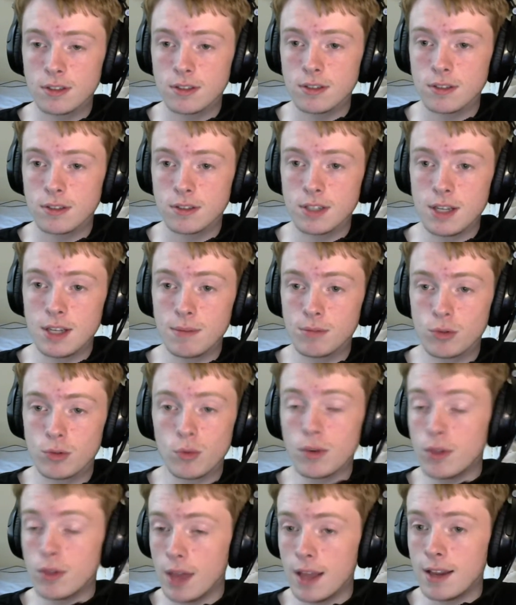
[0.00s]
teams
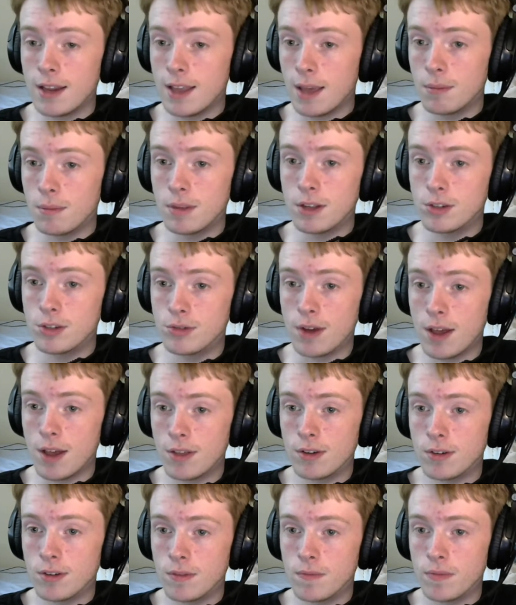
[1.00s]
with in-game leads
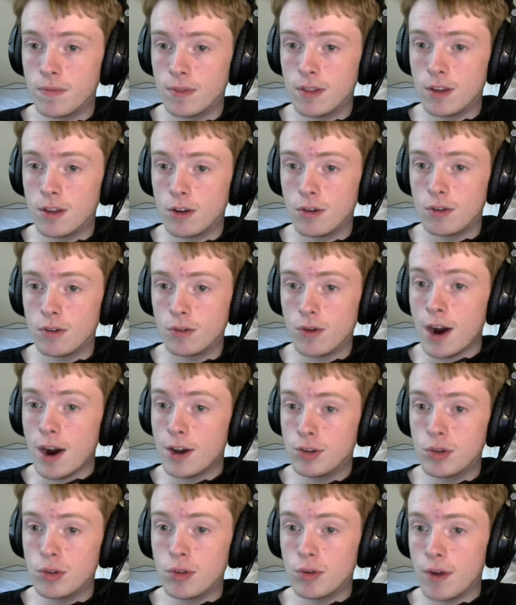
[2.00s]
rather, rise
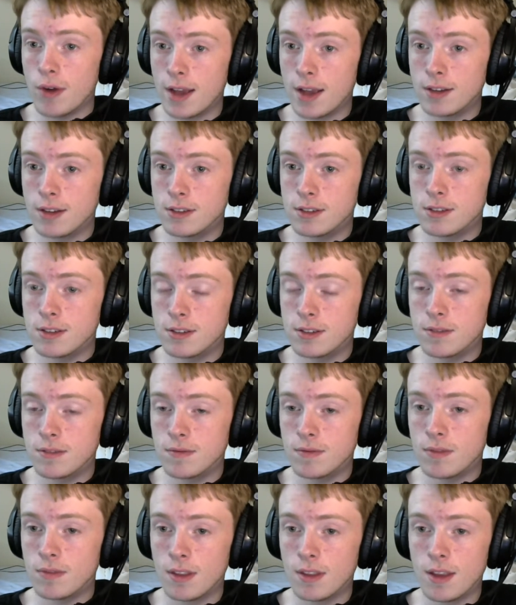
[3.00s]
through the ranks.
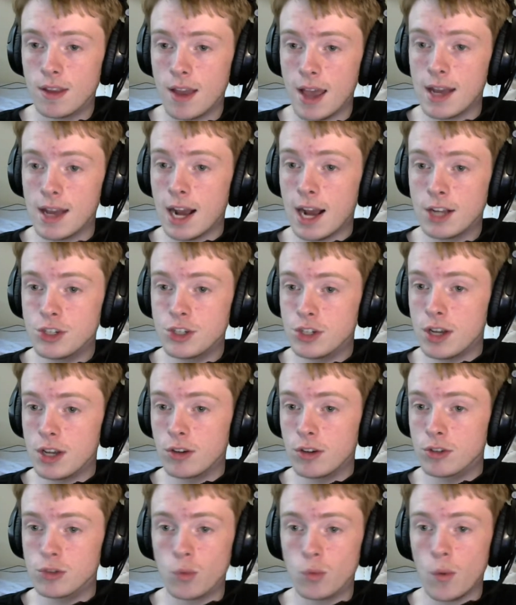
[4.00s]
And
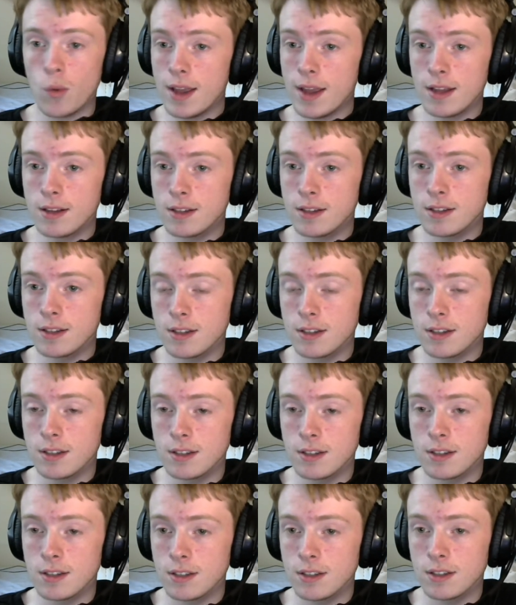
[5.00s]
IGL's weight
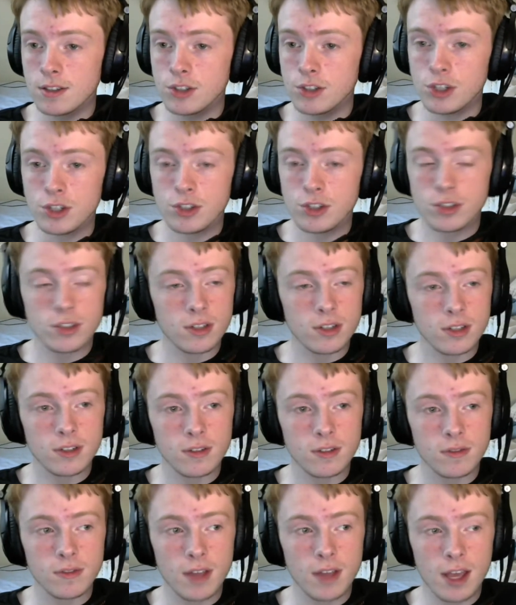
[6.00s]
just
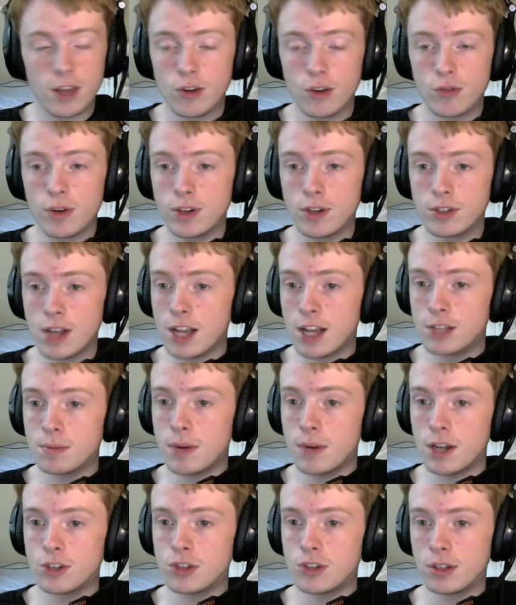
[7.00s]
increased
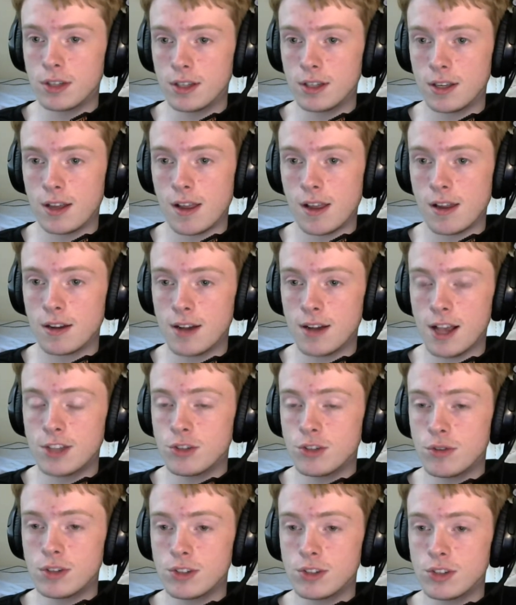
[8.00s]
exponentially, as you
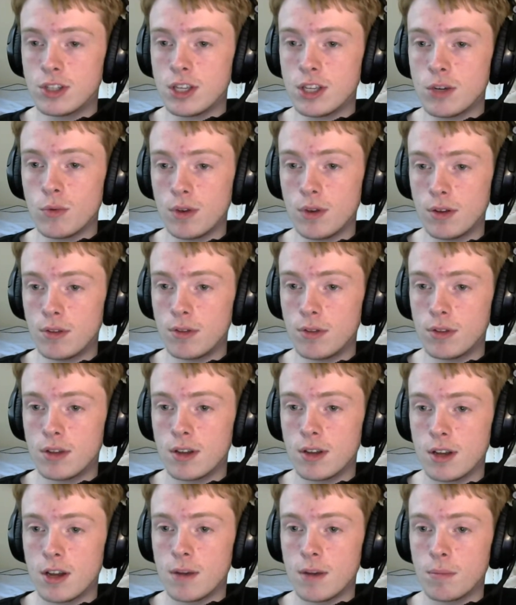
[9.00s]
can see with
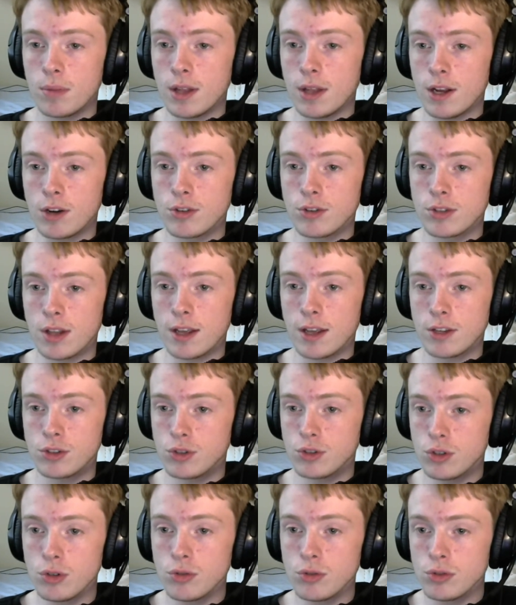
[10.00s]
players like
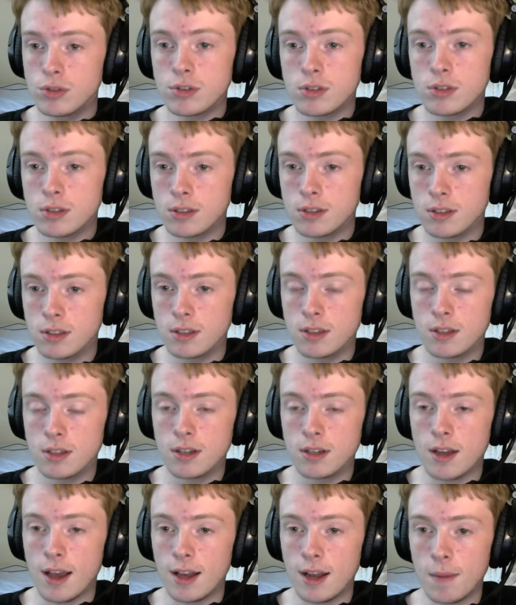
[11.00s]
Zeus
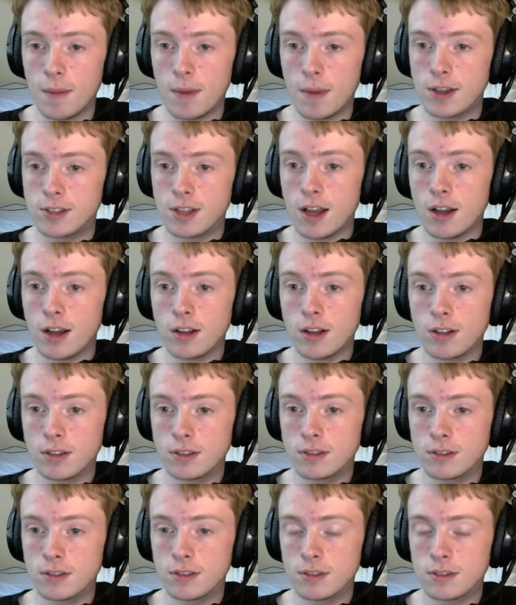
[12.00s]
and MSL
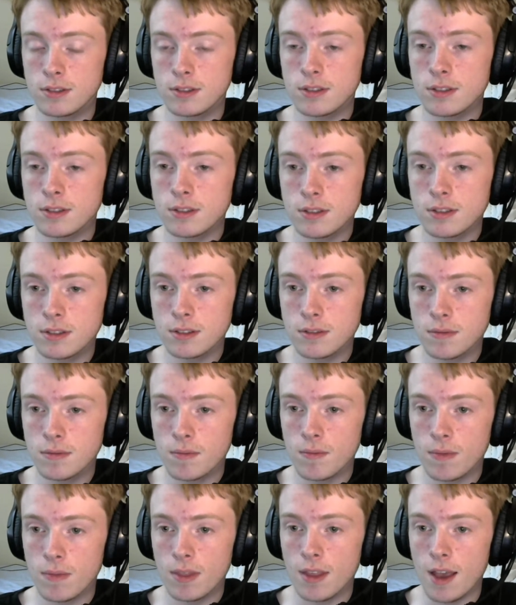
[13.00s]

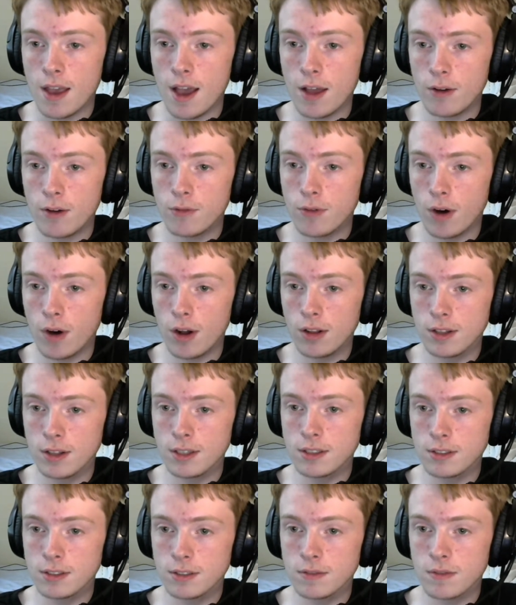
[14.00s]
and
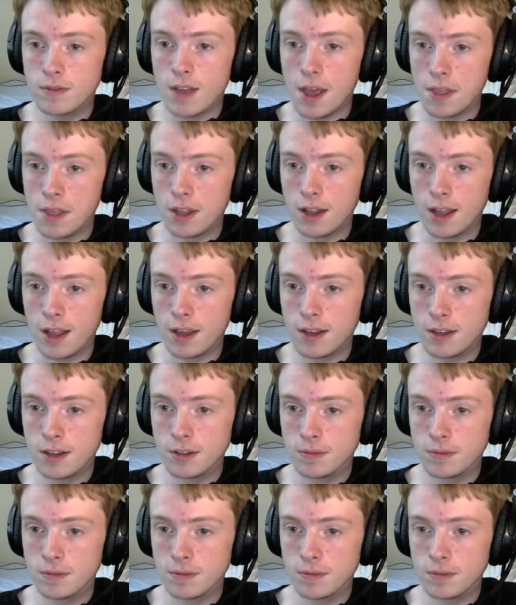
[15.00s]
Fallen and the like.